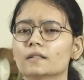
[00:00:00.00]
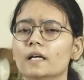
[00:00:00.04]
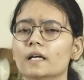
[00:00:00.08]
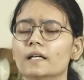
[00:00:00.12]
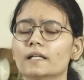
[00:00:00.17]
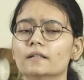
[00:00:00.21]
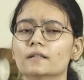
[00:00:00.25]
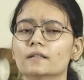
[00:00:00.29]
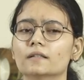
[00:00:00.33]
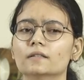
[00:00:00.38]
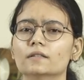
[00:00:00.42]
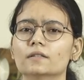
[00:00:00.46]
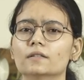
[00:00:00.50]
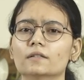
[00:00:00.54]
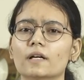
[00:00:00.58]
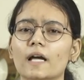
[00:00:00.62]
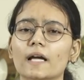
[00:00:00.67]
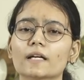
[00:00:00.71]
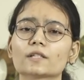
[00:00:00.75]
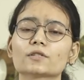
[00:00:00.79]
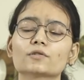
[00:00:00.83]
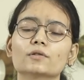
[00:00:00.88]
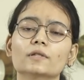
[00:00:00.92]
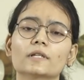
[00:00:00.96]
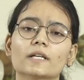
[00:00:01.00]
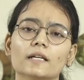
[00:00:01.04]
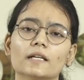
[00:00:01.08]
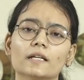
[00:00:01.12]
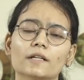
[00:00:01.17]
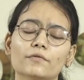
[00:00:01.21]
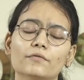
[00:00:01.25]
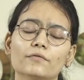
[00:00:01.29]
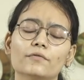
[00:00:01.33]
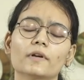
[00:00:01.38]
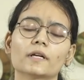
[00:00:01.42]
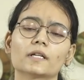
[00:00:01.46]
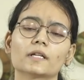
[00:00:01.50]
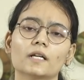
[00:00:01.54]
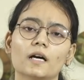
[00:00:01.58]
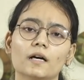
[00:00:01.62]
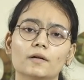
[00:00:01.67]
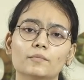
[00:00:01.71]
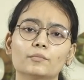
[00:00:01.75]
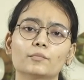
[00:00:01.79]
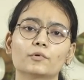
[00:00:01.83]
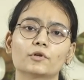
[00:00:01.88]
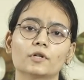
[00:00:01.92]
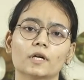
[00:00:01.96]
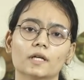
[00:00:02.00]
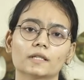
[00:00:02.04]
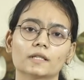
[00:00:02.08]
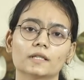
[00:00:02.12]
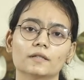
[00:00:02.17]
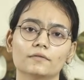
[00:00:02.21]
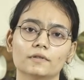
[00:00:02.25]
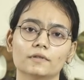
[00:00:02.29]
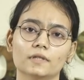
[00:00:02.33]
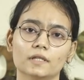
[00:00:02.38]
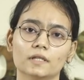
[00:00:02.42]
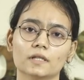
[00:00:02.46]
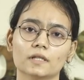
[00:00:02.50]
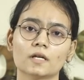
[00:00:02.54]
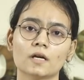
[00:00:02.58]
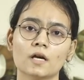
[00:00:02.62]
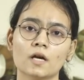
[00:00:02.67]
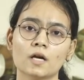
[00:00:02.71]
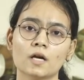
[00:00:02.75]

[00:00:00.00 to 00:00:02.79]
that uh, actually can affect our productivity.